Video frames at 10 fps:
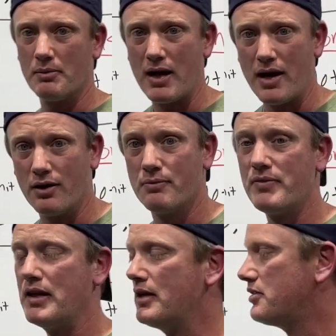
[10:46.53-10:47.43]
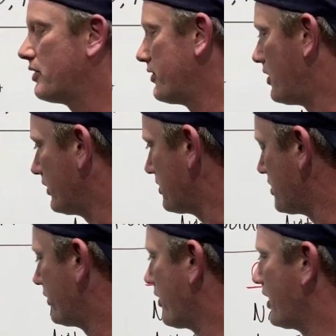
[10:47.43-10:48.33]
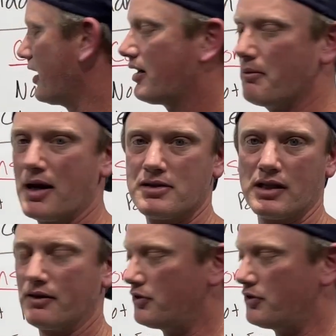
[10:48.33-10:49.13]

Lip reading: Until the dog gets hungry again, it might take a few days.